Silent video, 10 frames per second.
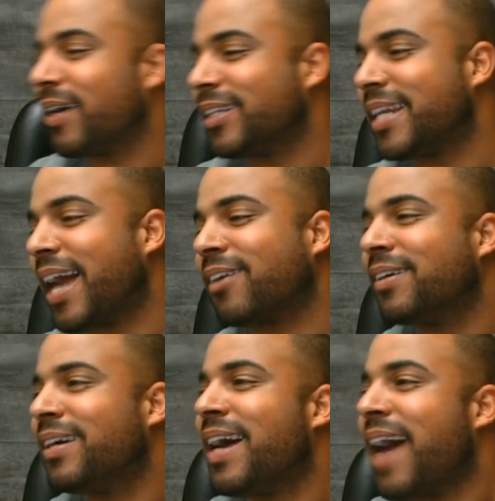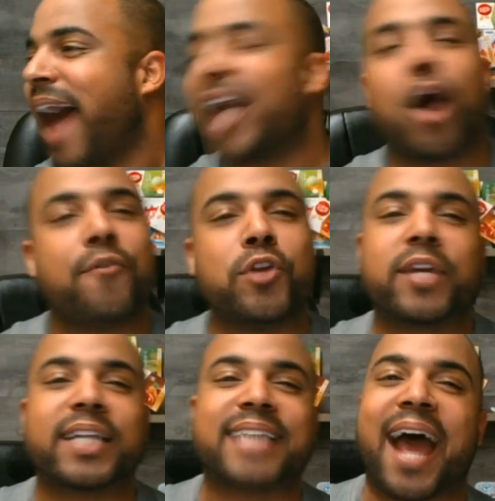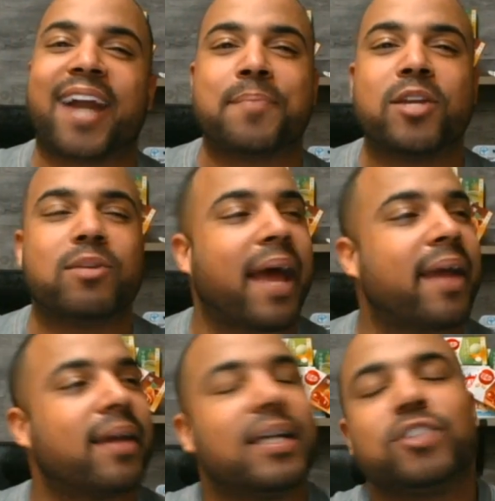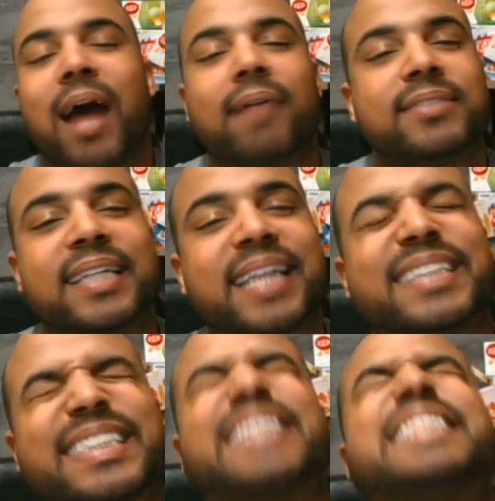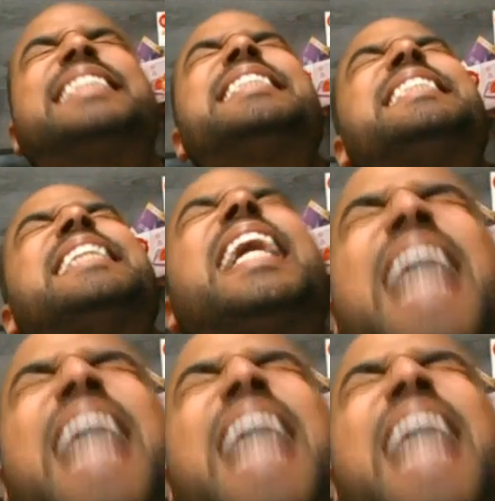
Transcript: Lynetta, I know if you get tired of me, you like, Driver Sensei, just shut